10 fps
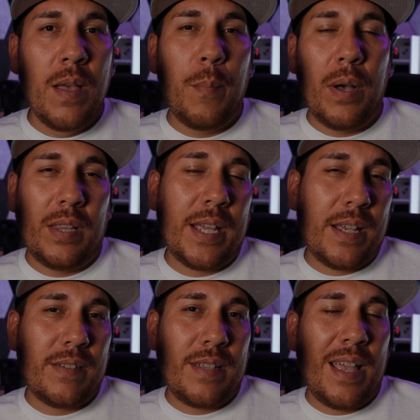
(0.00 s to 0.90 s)
But like I
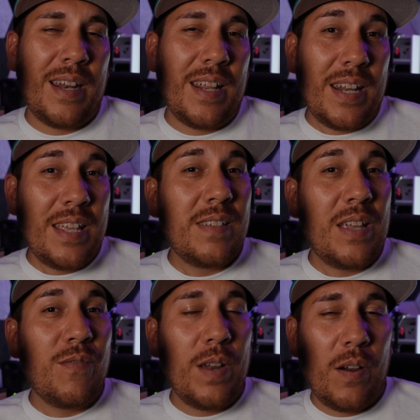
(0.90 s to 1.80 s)
said, it is
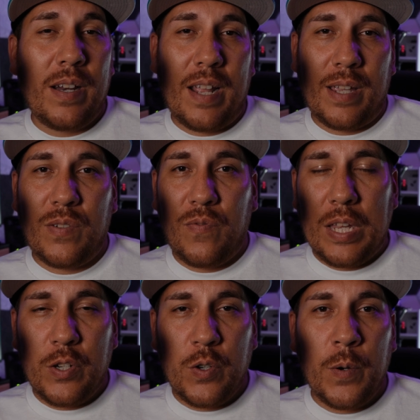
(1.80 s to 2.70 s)
a very nice
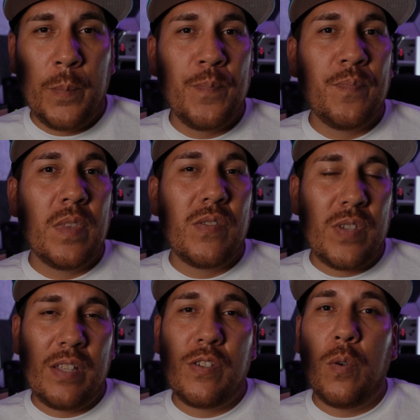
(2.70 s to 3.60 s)
feature
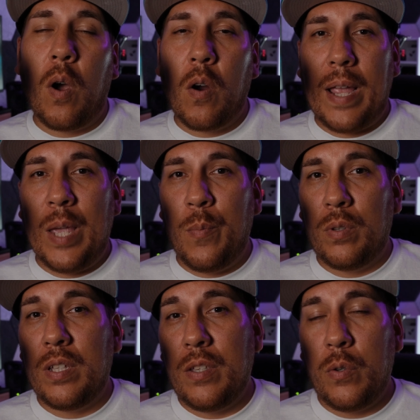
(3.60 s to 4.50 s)
since you are able
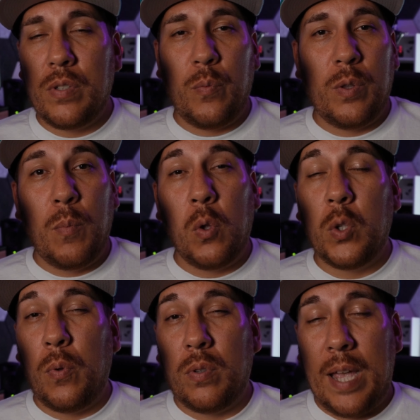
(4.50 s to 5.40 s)
to use it with
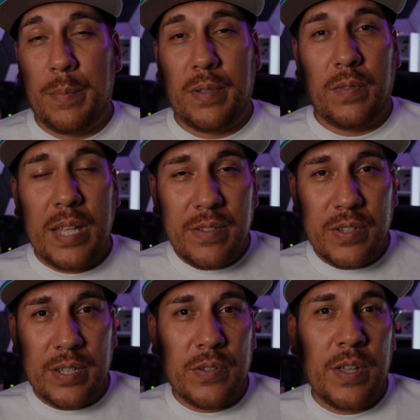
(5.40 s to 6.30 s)
multiple types of
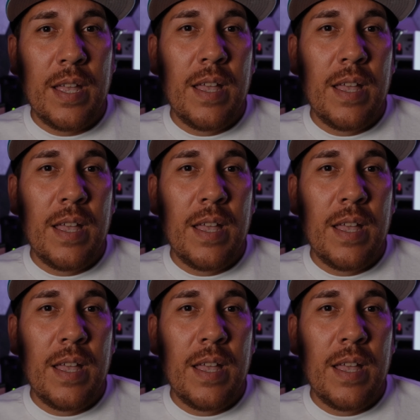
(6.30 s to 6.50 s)
lenses.